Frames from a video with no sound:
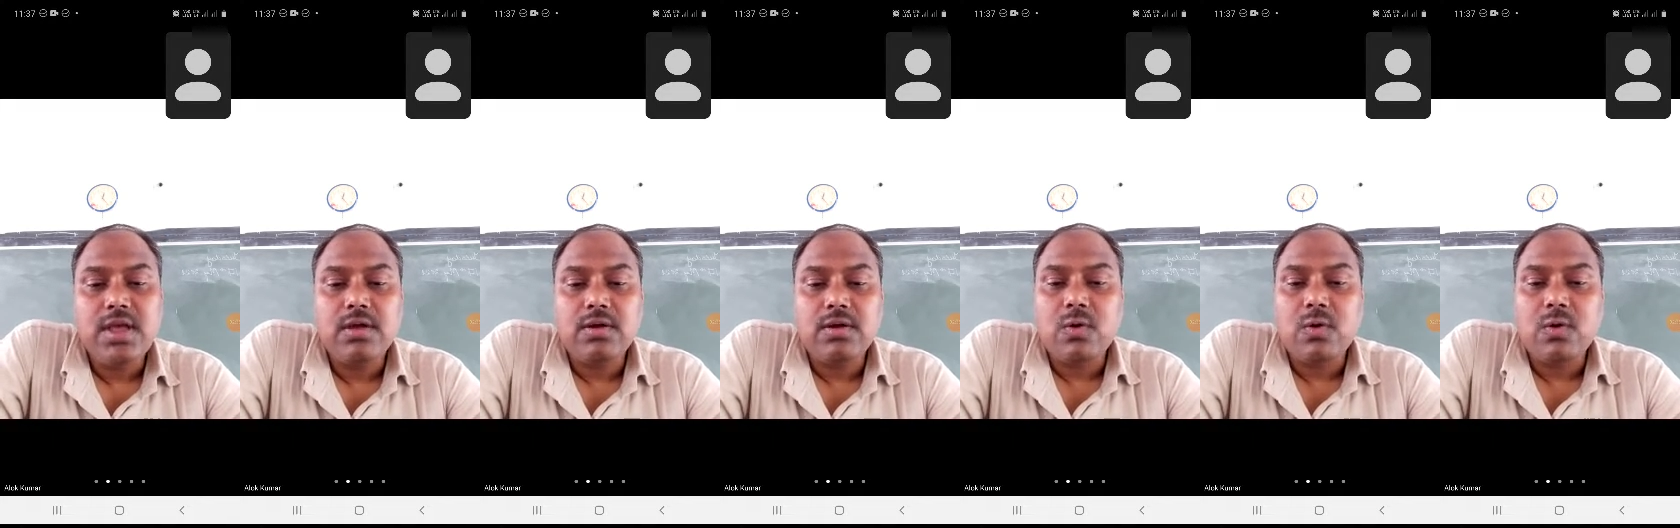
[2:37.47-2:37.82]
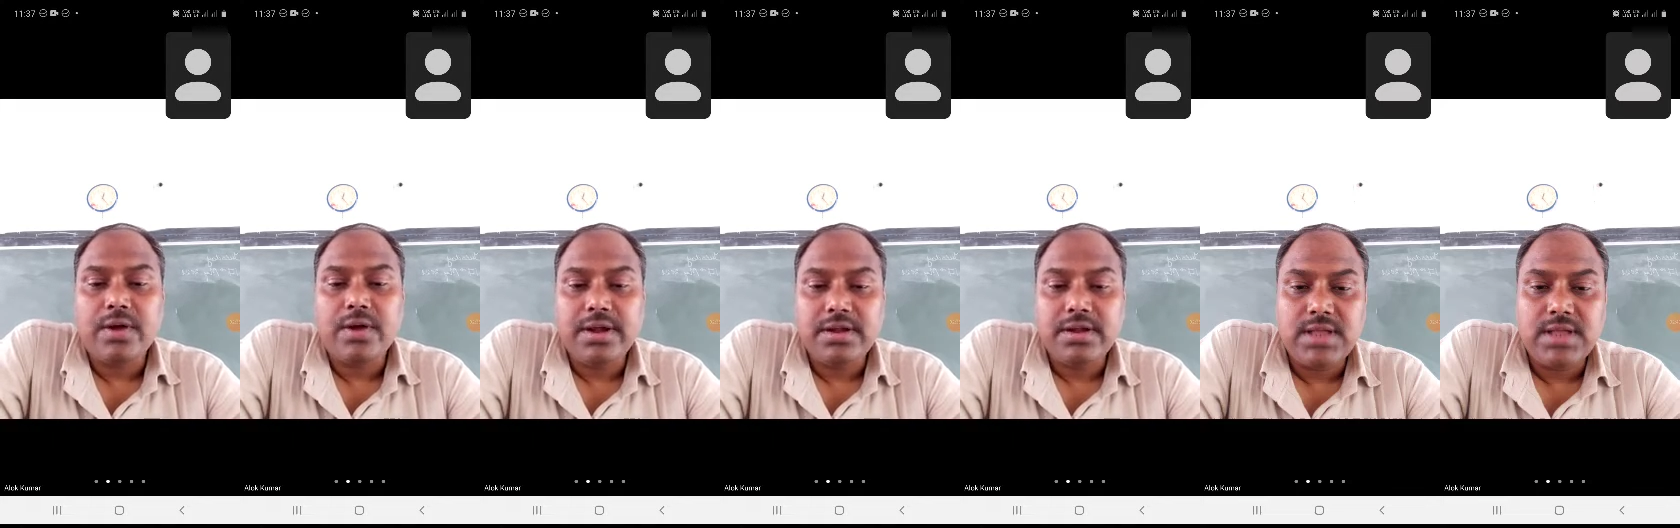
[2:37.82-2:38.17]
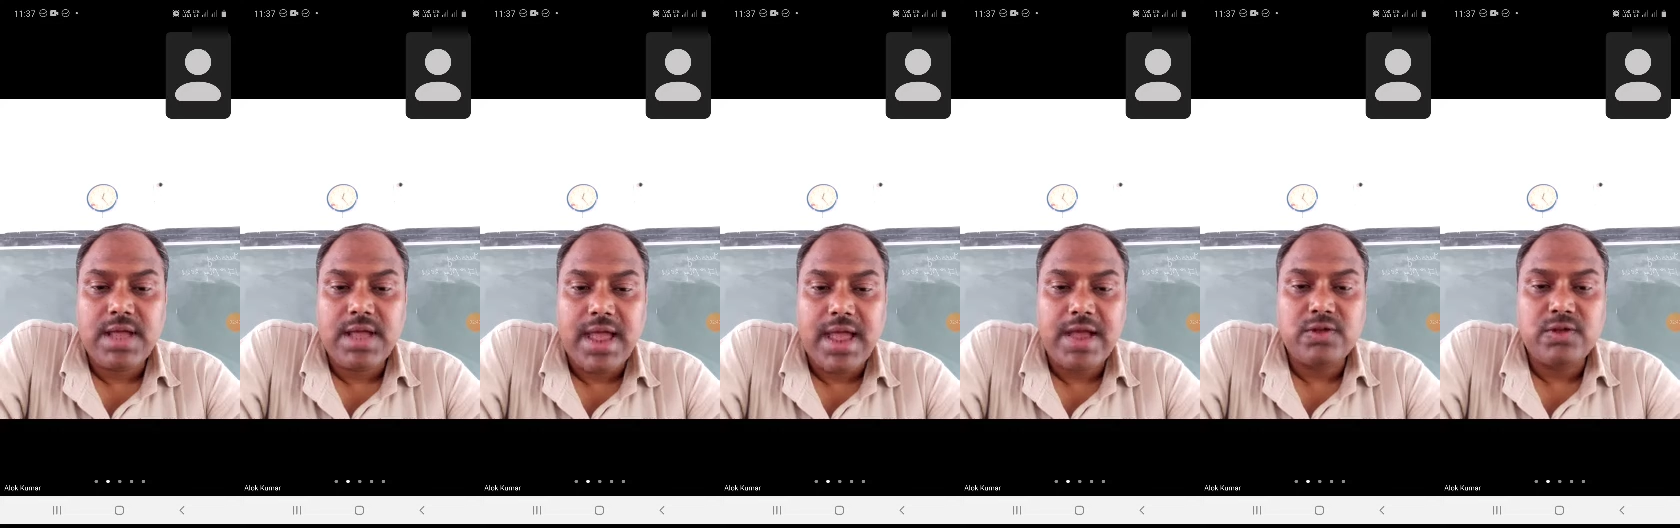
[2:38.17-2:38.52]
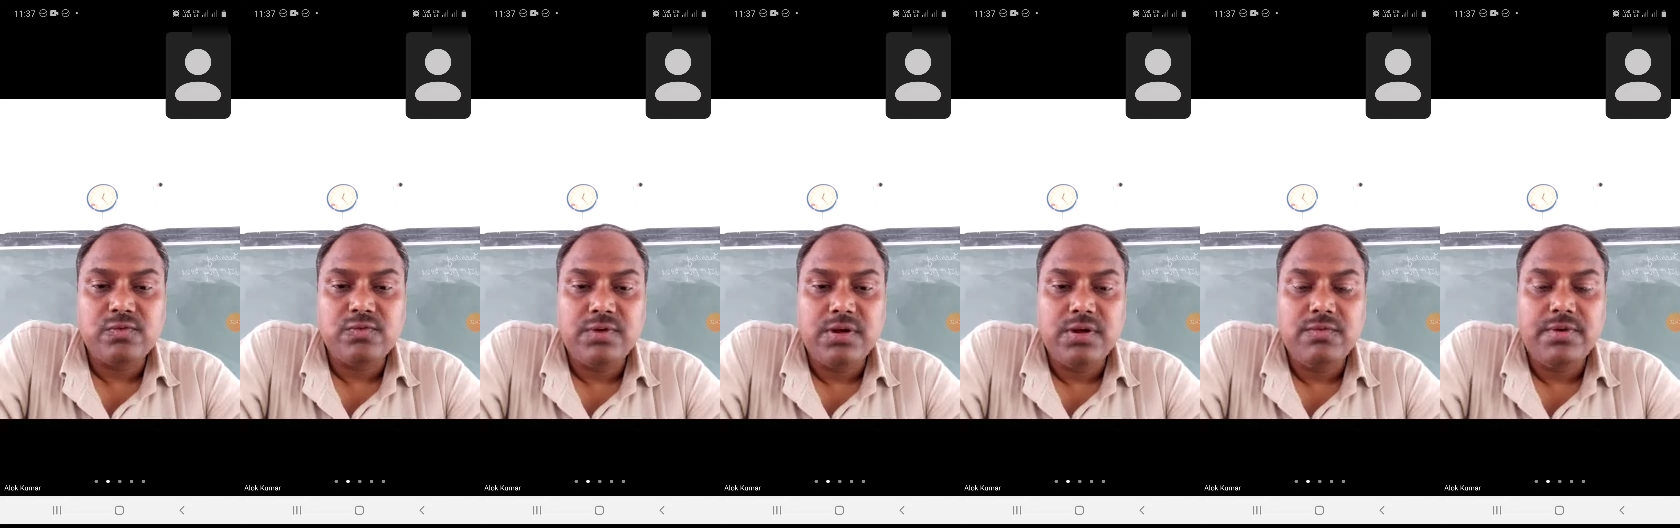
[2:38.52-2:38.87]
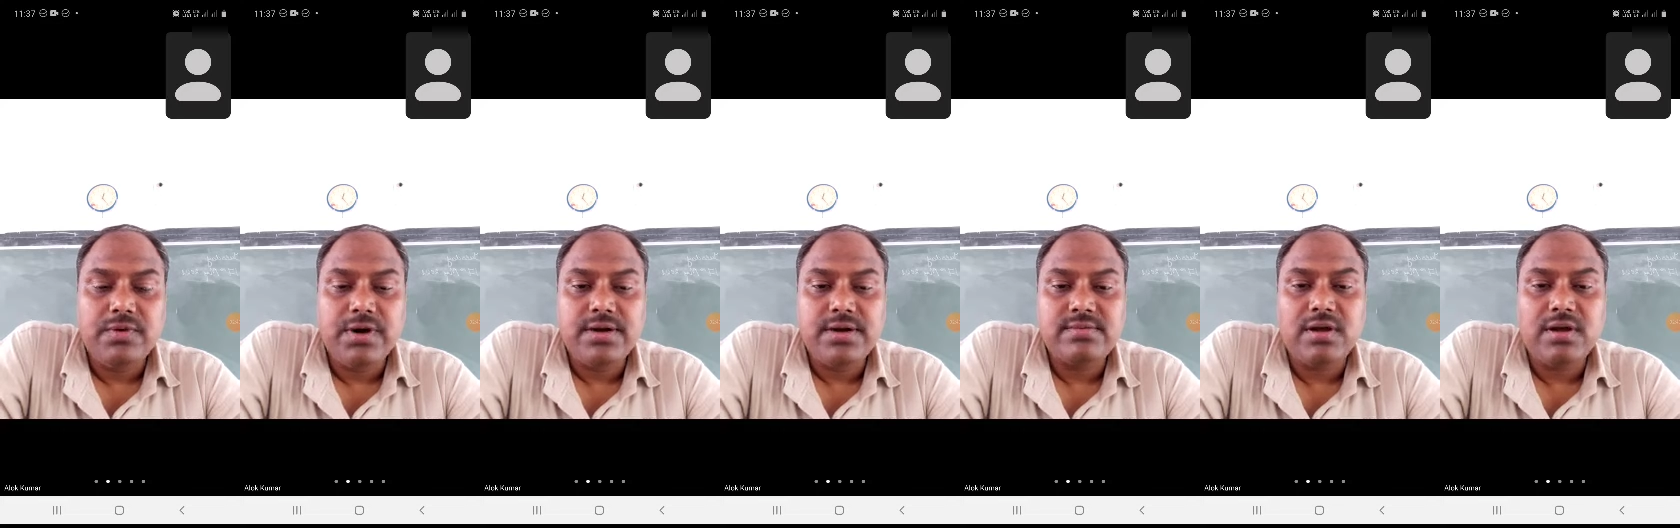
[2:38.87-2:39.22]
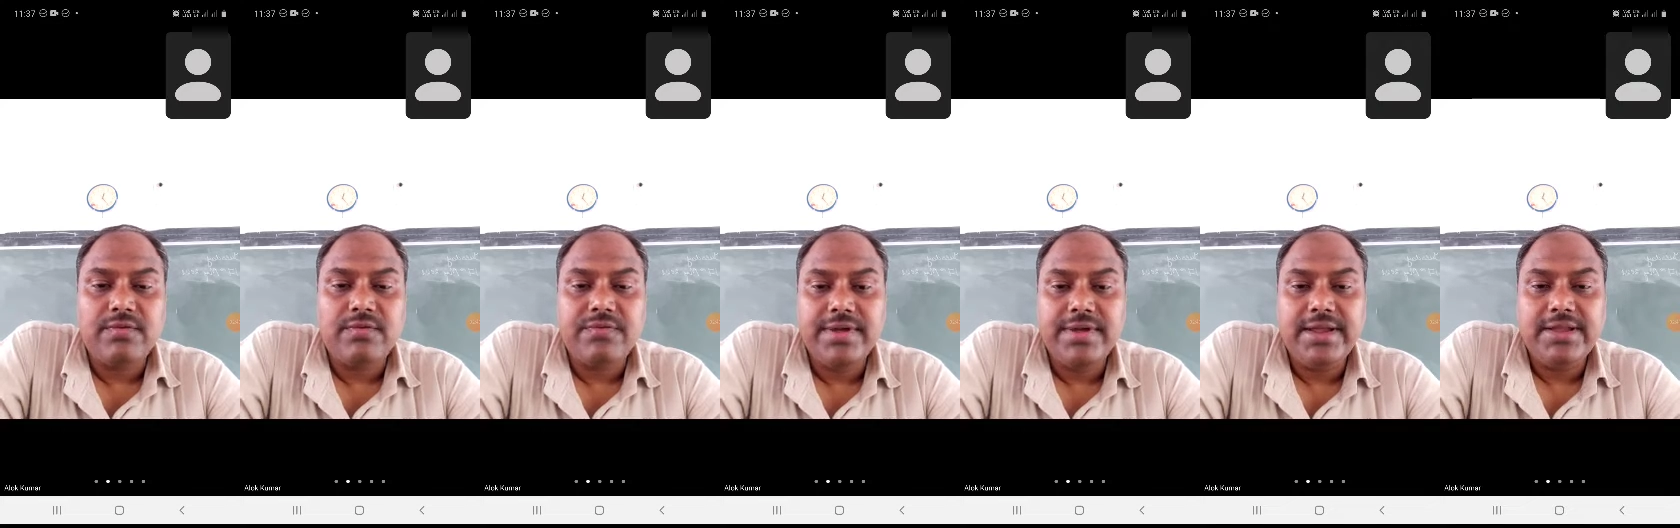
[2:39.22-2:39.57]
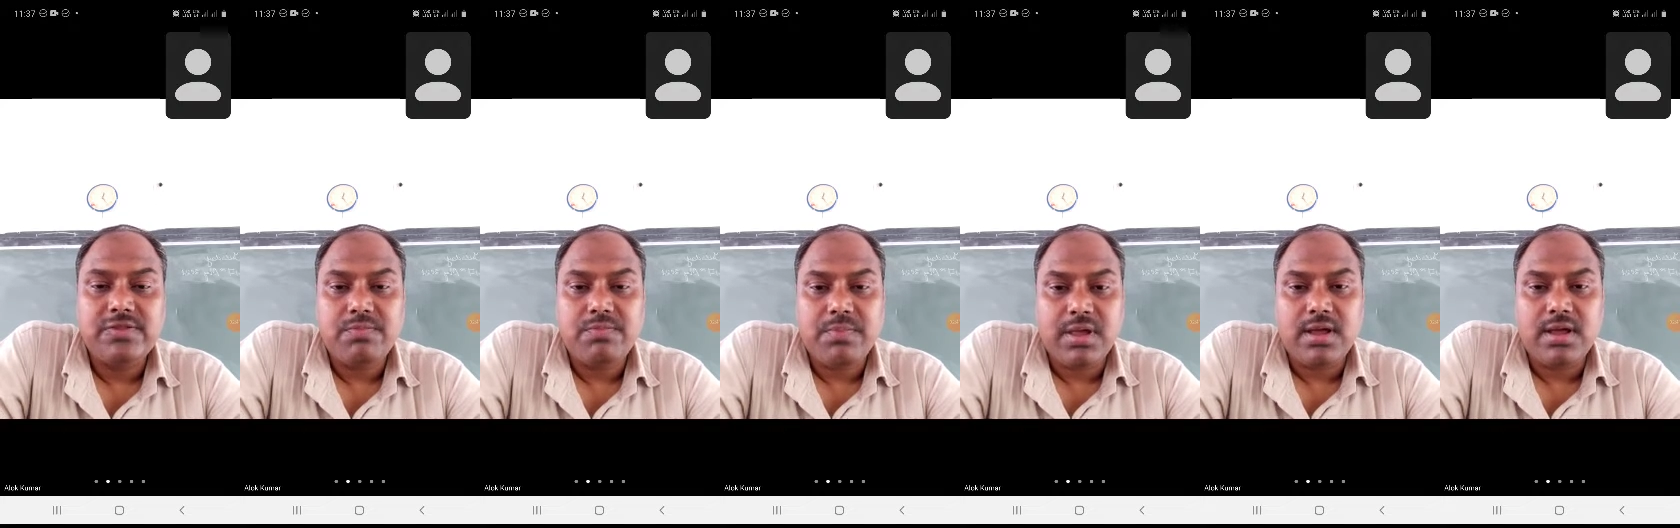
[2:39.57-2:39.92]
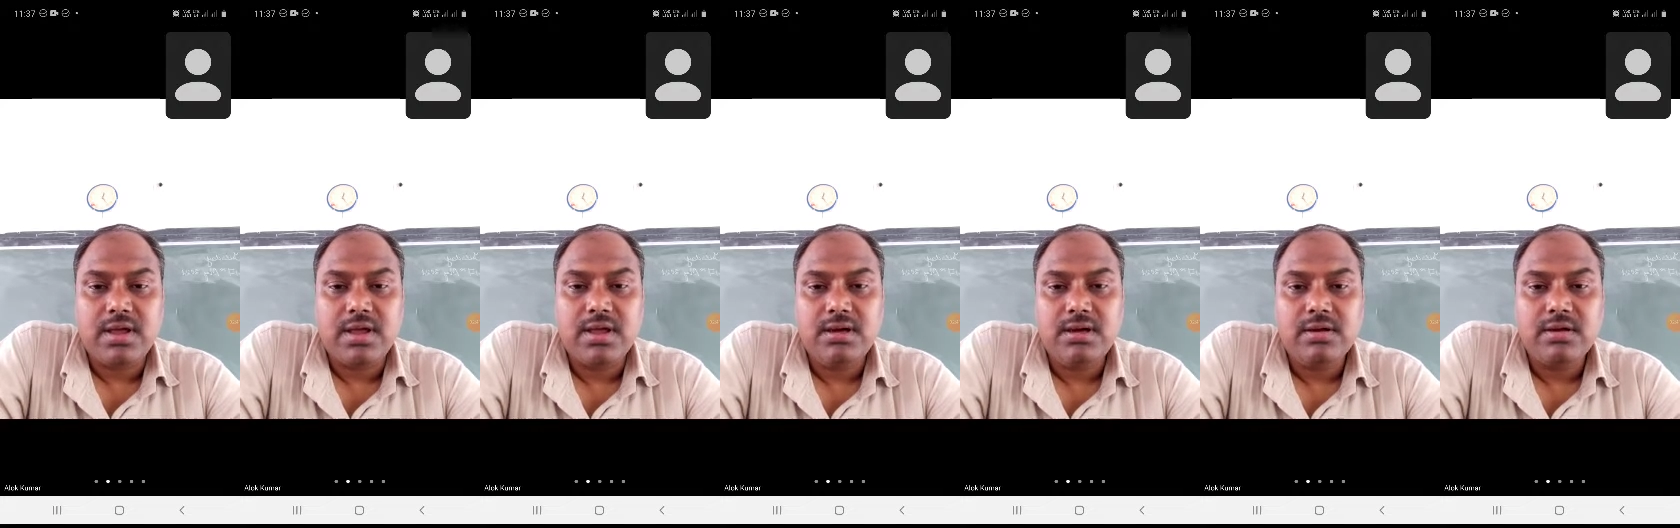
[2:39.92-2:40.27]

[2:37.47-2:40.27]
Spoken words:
quoting the actual words of a speaker.